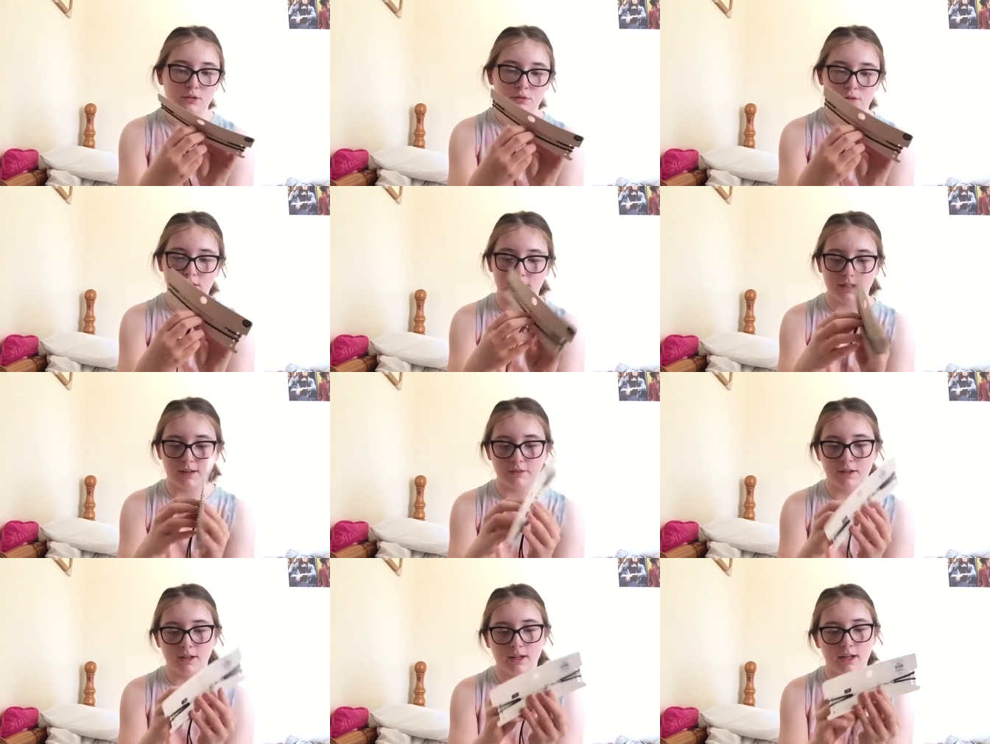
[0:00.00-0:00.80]
joined
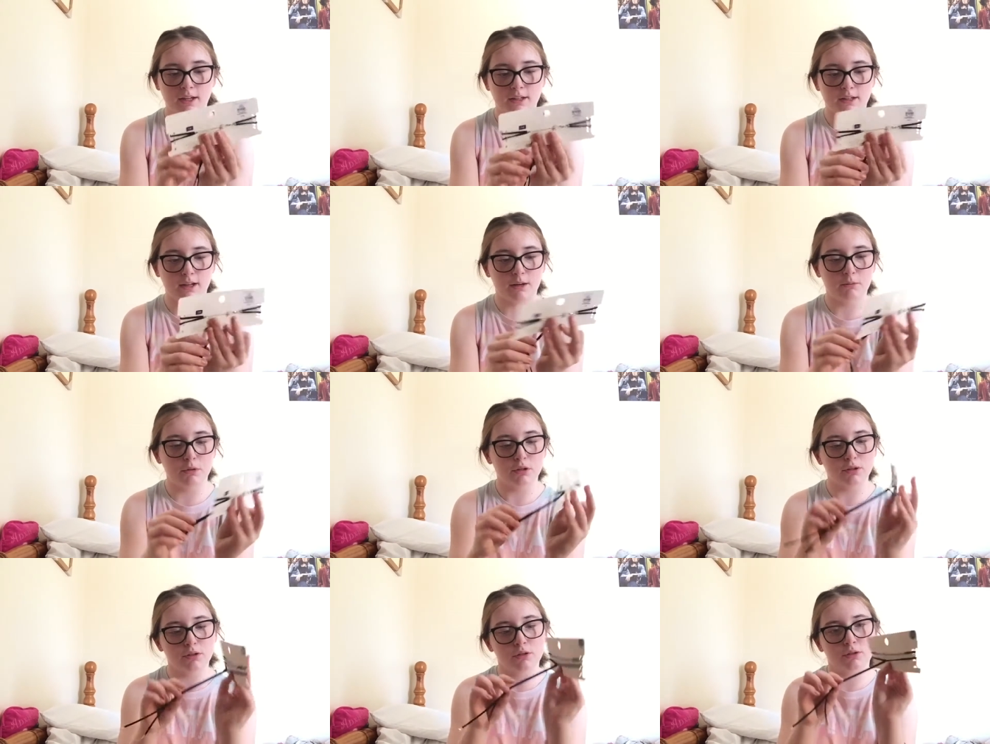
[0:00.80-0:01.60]
together and I'm
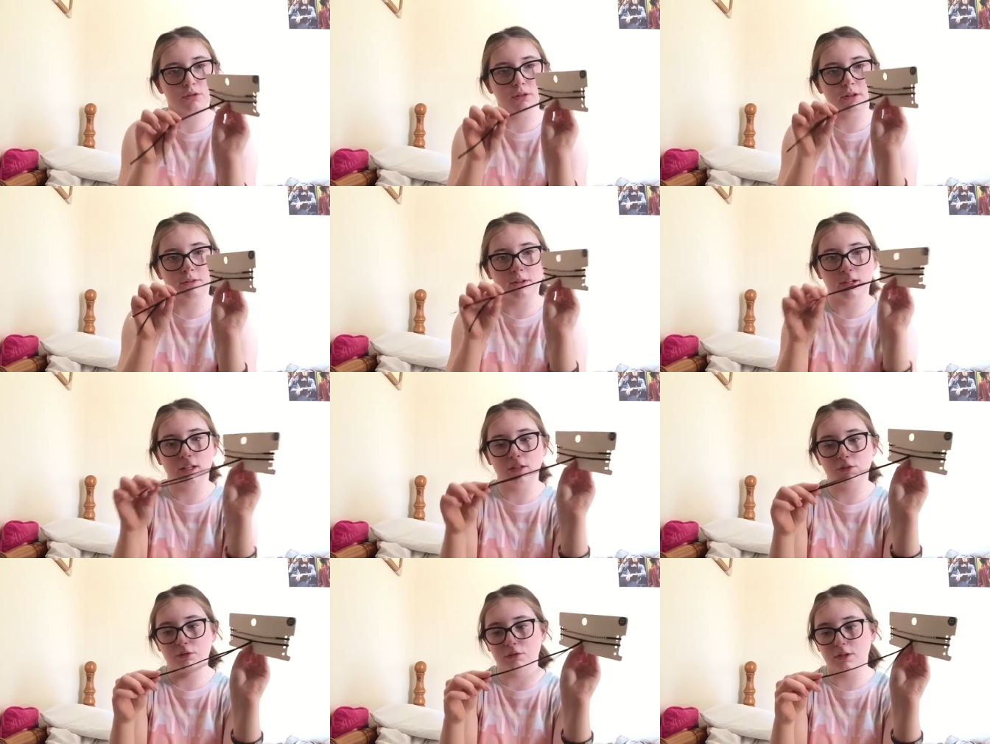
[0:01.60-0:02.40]
not too sure if I
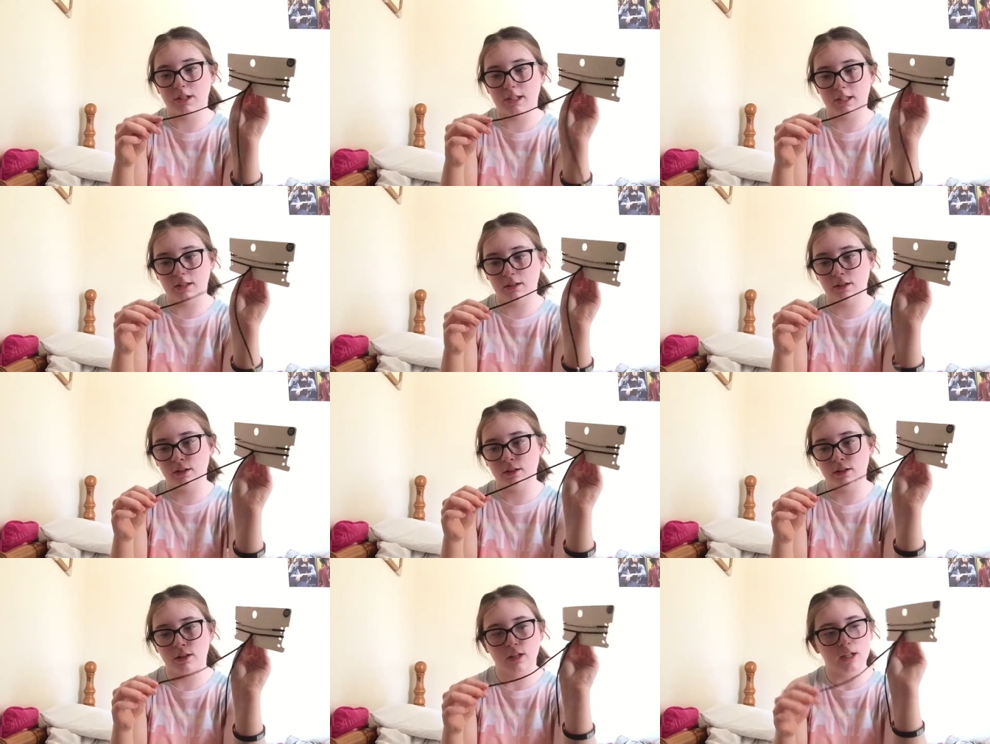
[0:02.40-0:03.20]
enjoy
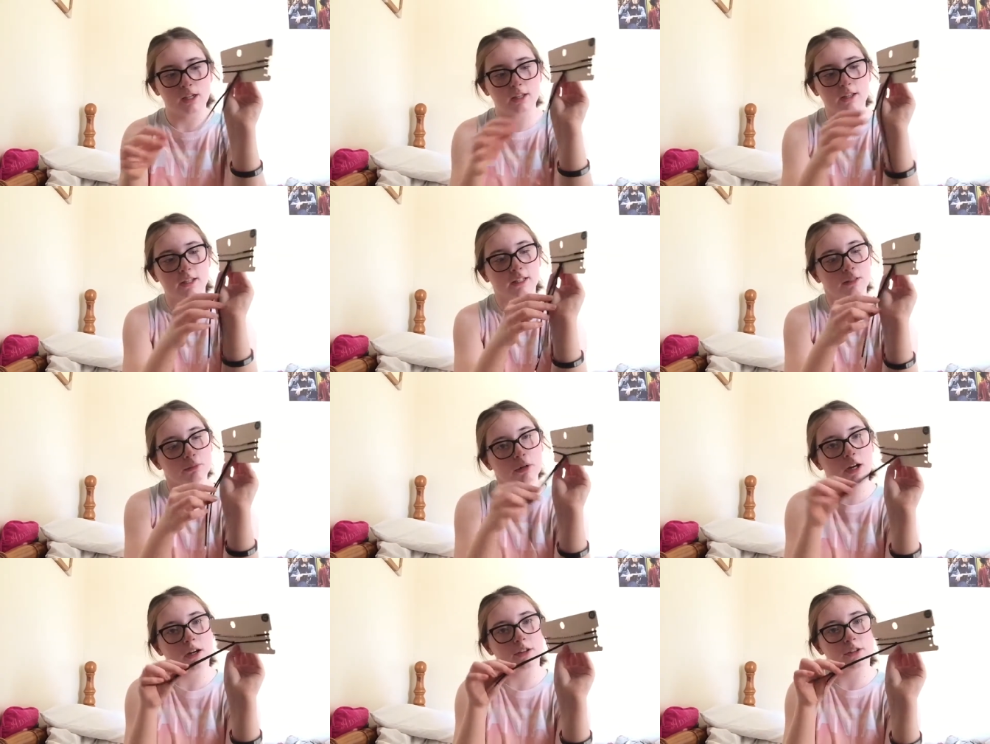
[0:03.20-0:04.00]
this
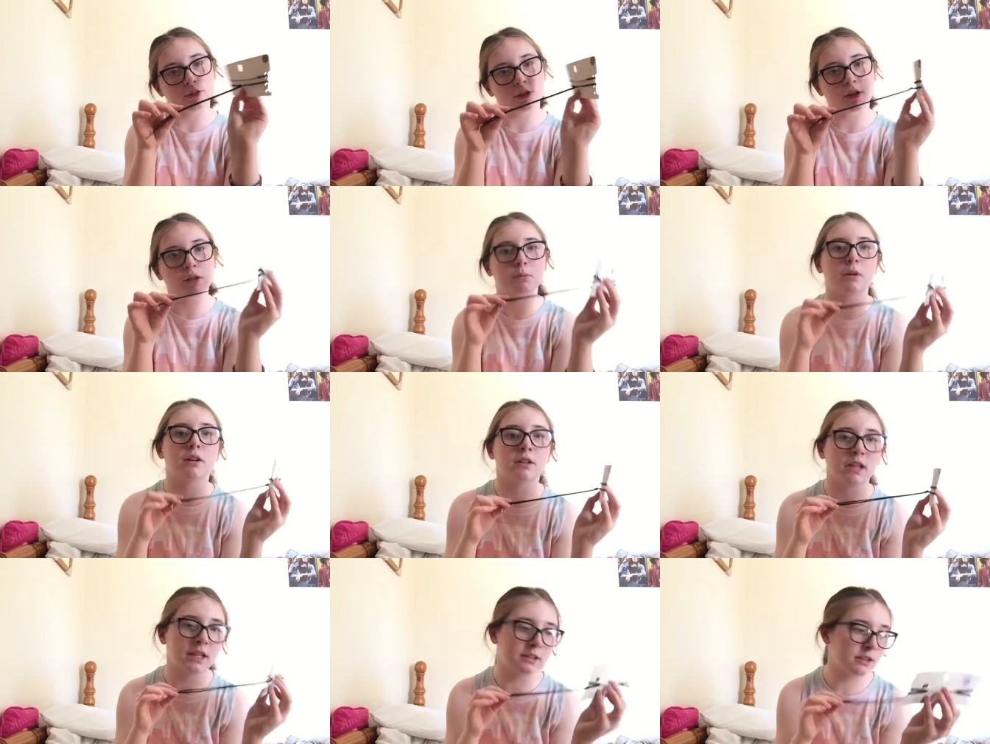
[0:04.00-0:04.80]
part of the choker but
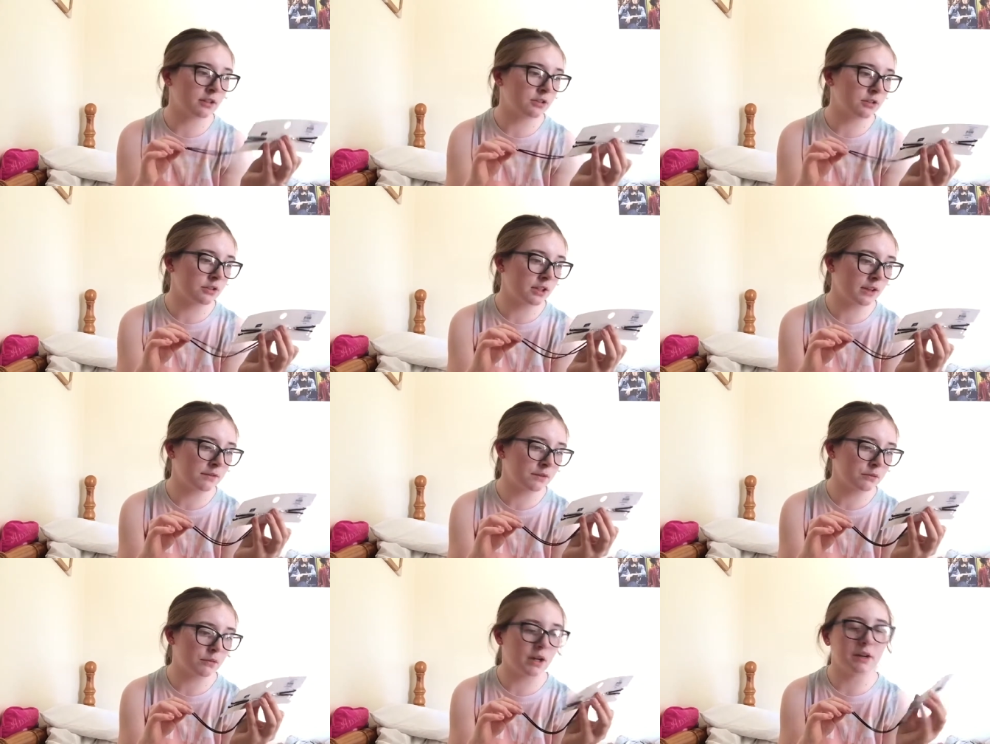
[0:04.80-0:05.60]
I guess I just
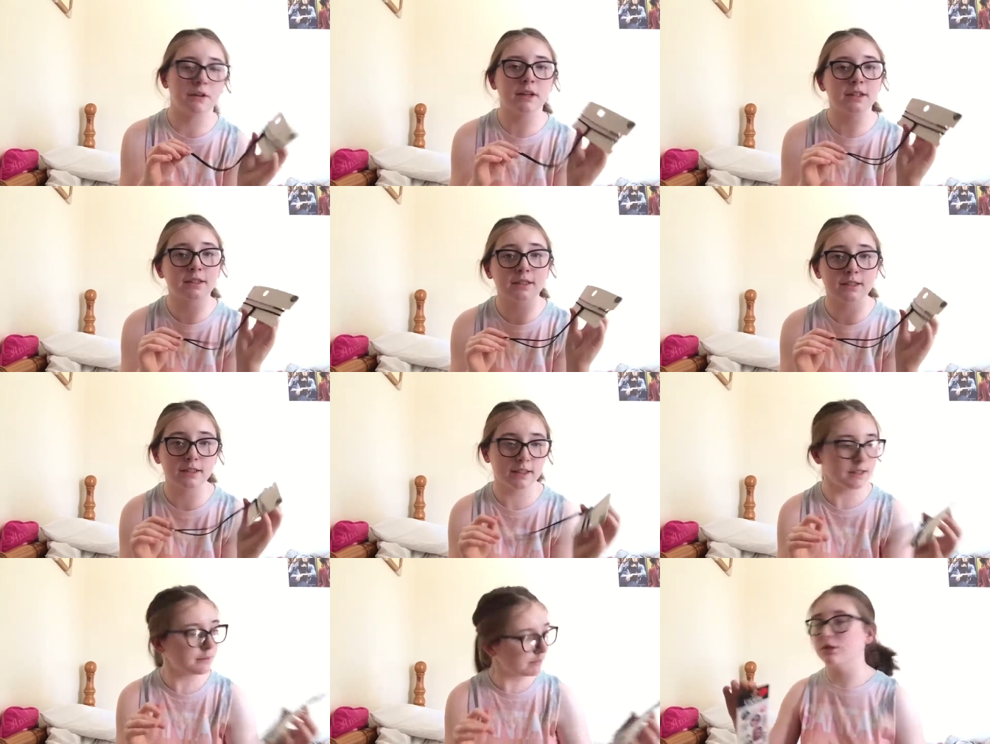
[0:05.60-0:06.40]
have to wear it to
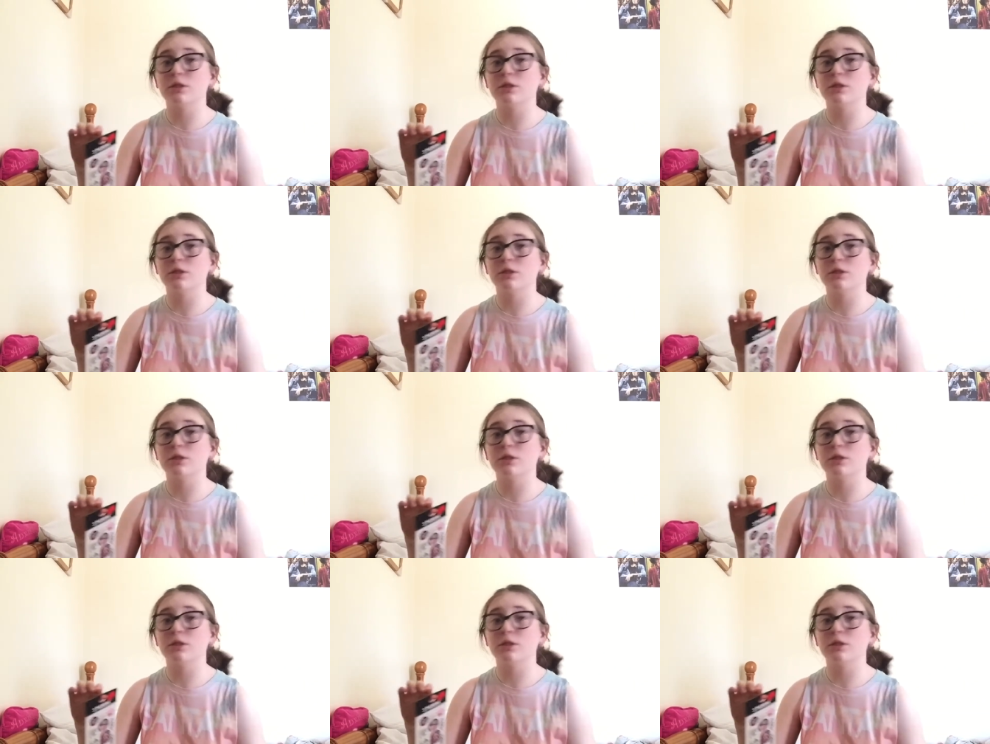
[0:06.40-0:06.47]
see.